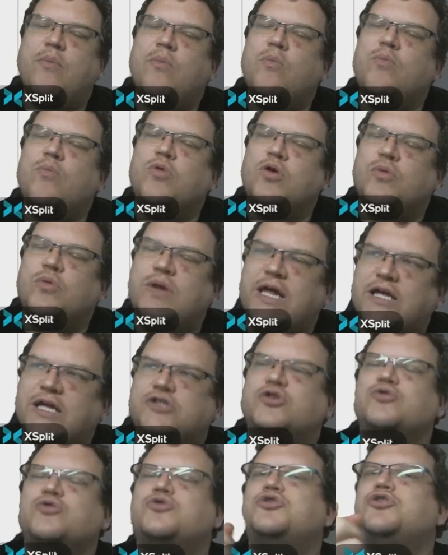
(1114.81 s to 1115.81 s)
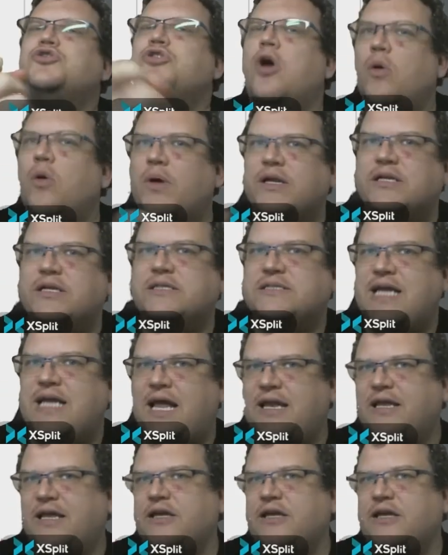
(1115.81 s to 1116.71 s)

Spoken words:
You need to show understanding,